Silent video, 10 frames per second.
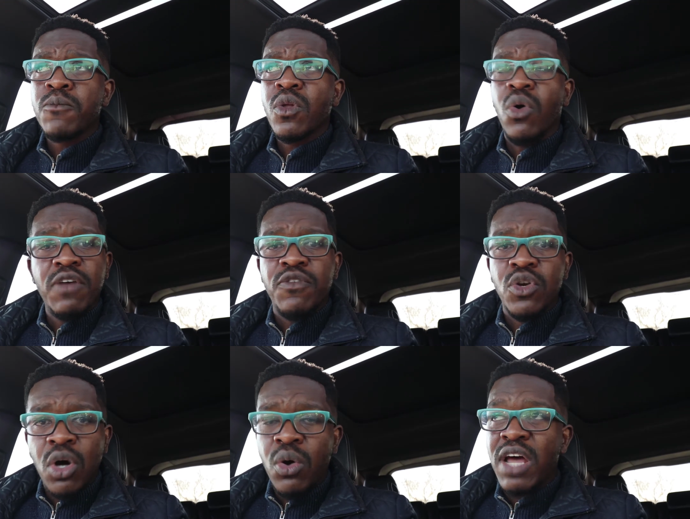Or if you
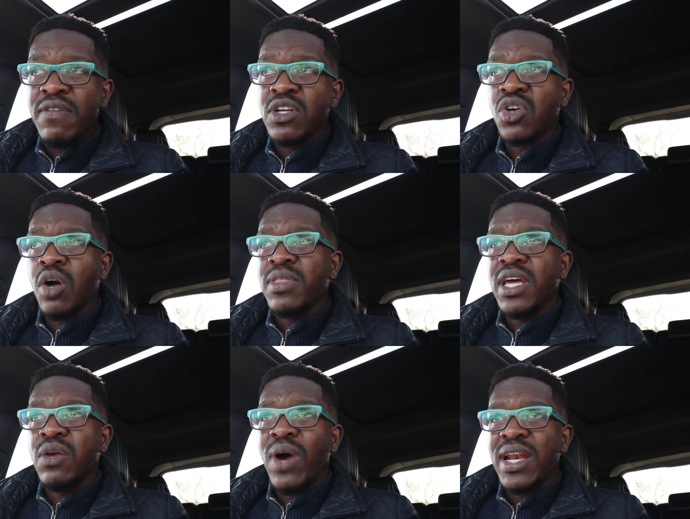don't have a job,
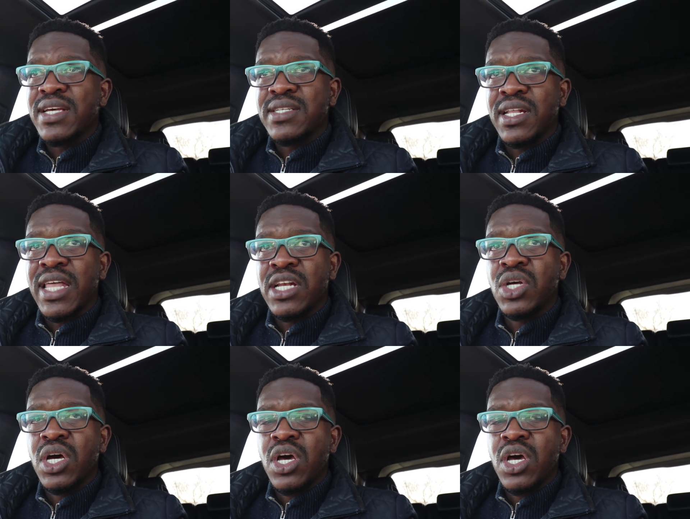then what is it that